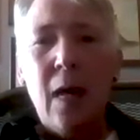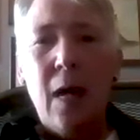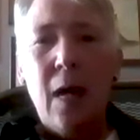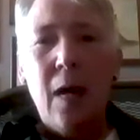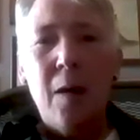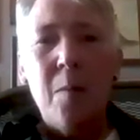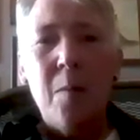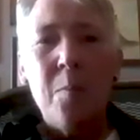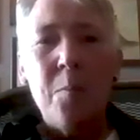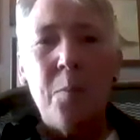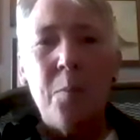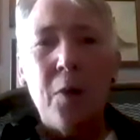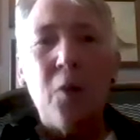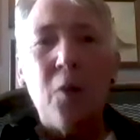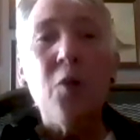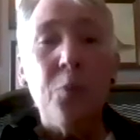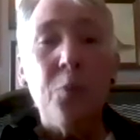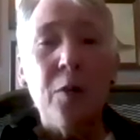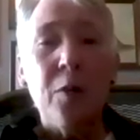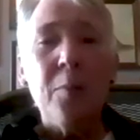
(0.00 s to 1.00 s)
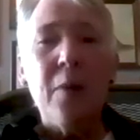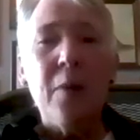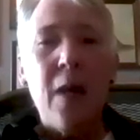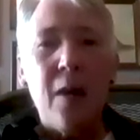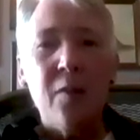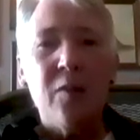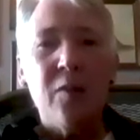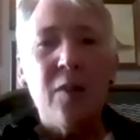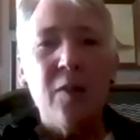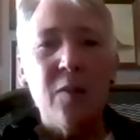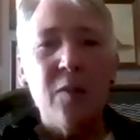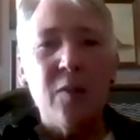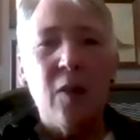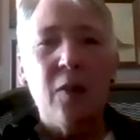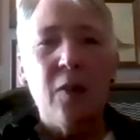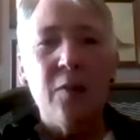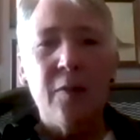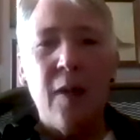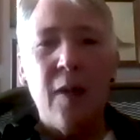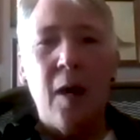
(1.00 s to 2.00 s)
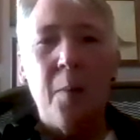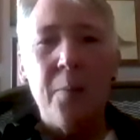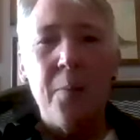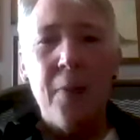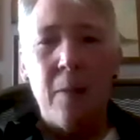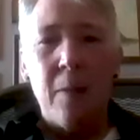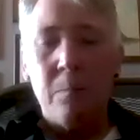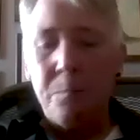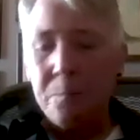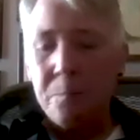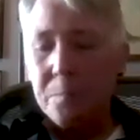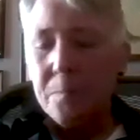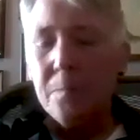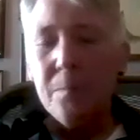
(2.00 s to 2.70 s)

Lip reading: but could bring me on as a consultant to help them.